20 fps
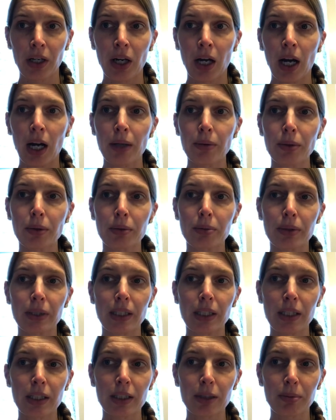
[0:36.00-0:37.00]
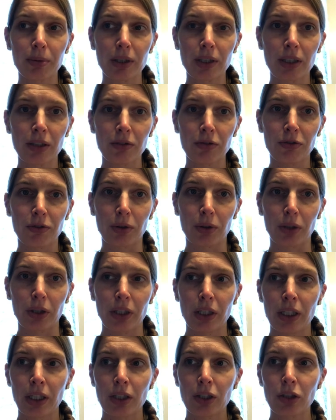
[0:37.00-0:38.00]
I will read this book in full
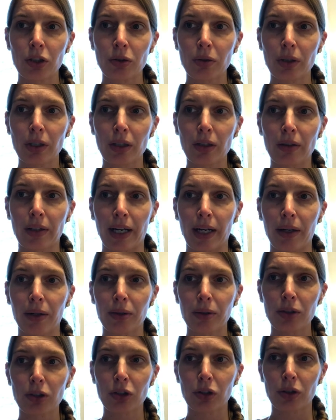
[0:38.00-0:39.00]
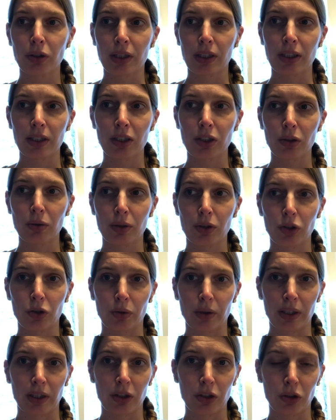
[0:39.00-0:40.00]
to allow students to
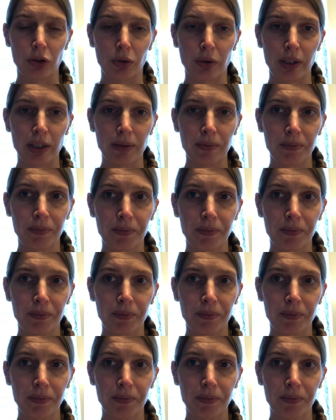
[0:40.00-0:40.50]
enjoy the story.